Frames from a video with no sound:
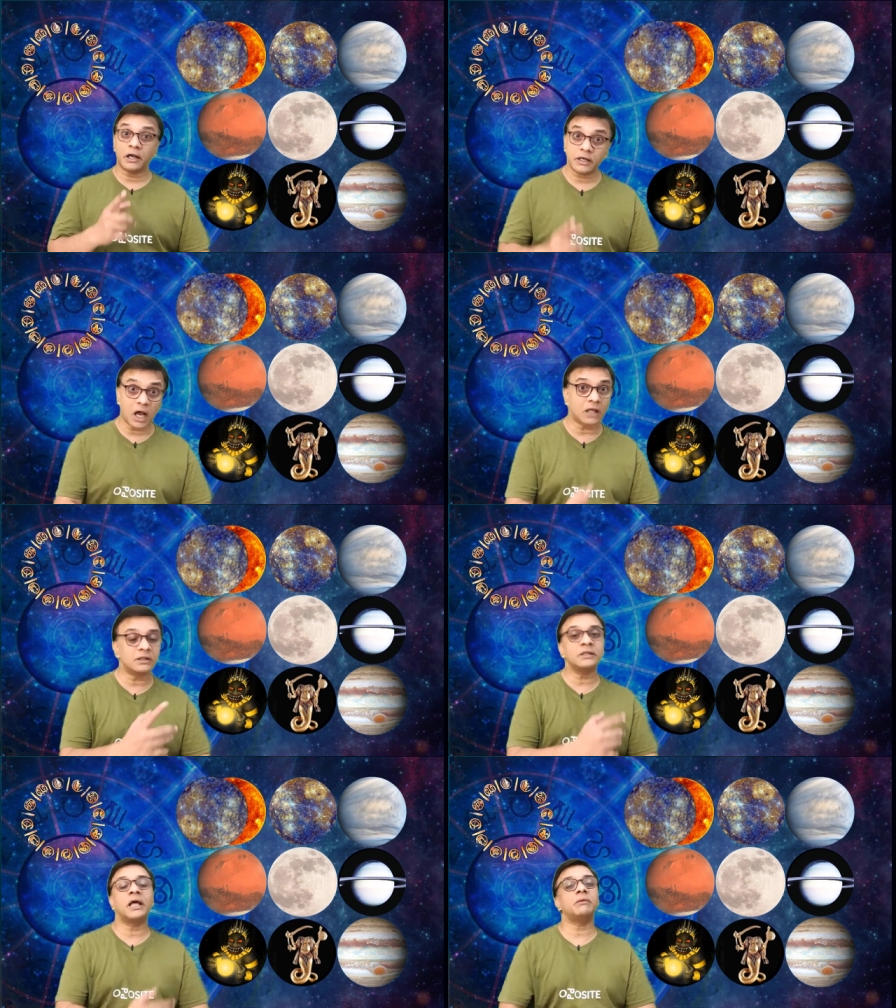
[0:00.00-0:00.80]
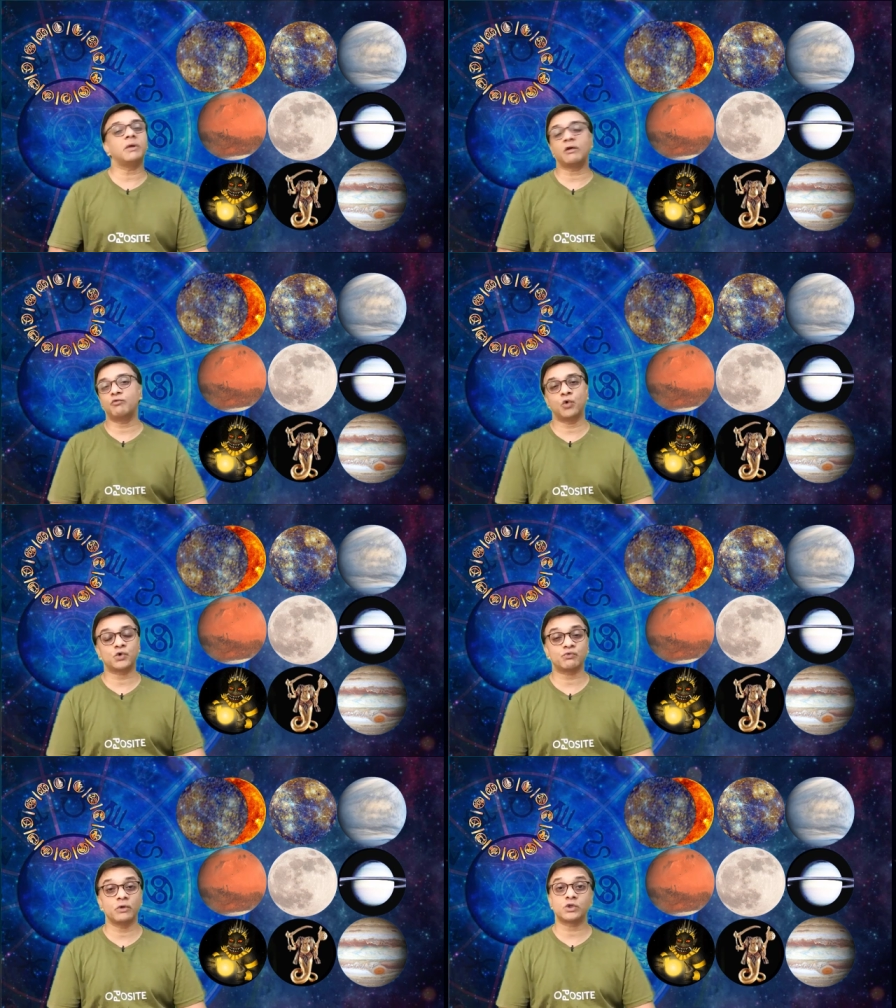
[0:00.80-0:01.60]
rather than being
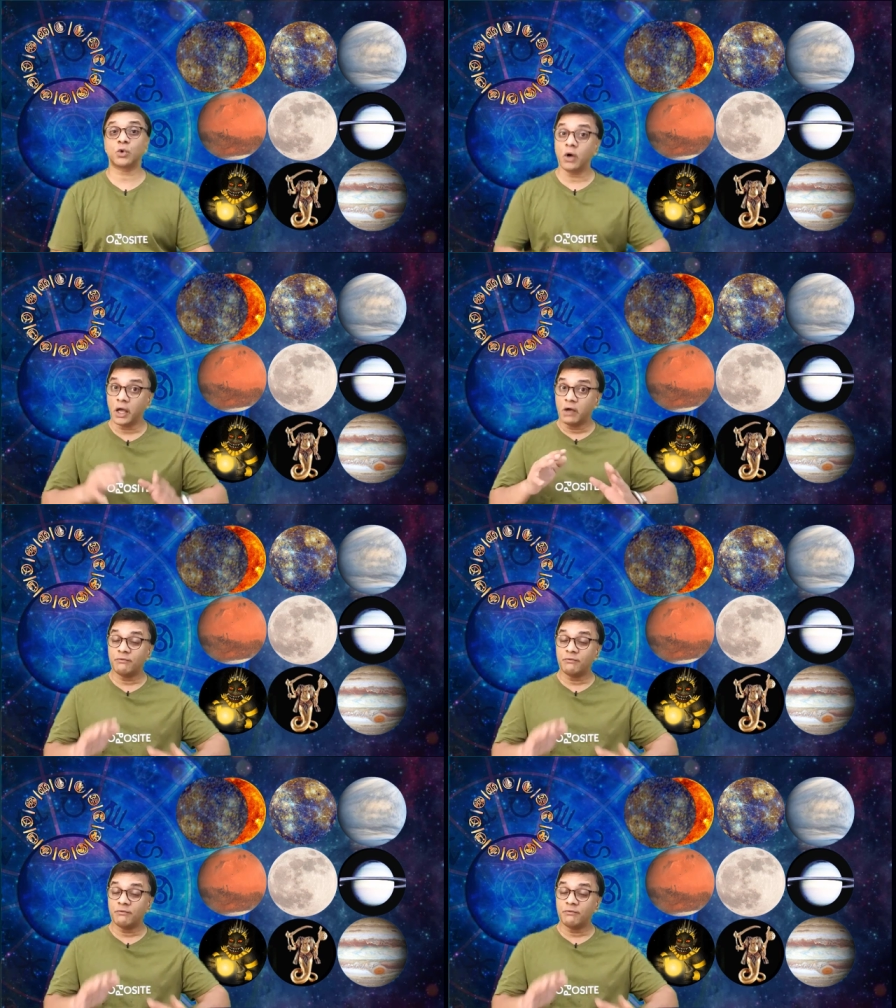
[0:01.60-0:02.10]
forceful. So